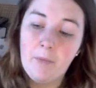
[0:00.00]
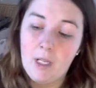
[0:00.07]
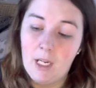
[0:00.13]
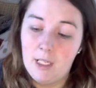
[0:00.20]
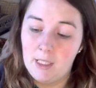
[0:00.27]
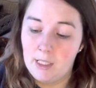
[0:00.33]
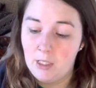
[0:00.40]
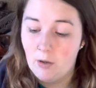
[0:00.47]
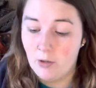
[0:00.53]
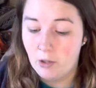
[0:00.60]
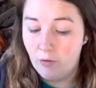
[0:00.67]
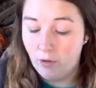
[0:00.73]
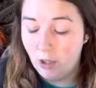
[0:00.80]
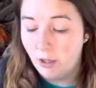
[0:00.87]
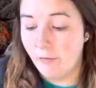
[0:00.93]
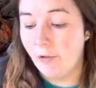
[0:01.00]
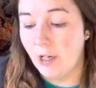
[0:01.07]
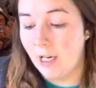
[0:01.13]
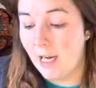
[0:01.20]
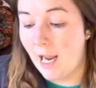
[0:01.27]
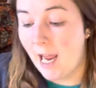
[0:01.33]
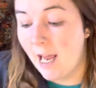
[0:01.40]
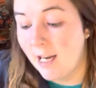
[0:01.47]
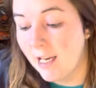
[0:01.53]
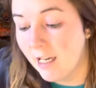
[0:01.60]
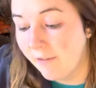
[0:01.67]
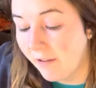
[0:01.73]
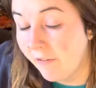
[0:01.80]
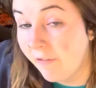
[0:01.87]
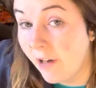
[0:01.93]
And so you could have written any
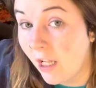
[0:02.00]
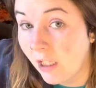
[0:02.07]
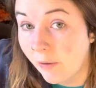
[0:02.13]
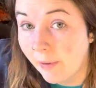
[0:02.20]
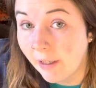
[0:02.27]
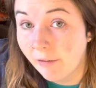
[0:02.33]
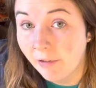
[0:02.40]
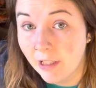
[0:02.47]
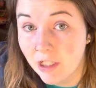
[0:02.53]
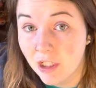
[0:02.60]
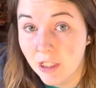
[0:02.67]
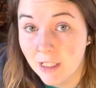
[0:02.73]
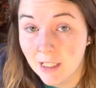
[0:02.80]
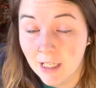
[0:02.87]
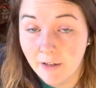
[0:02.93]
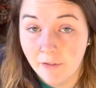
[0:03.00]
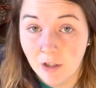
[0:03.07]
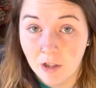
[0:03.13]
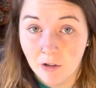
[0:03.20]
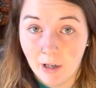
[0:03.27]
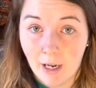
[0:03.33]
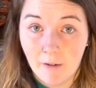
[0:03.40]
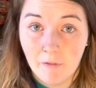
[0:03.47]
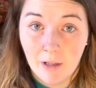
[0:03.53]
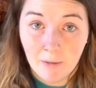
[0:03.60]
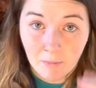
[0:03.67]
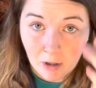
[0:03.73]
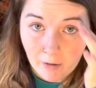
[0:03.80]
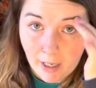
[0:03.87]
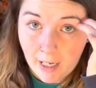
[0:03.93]
of the following regions. And if you don't have them,
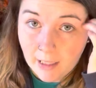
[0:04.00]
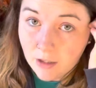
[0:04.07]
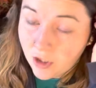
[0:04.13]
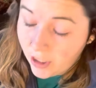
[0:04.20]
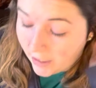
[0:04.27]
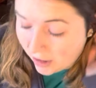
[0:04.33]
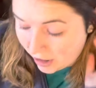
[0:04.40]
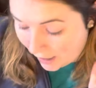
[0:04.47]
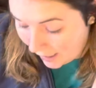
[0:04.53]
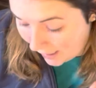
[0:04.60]
go ahead and change that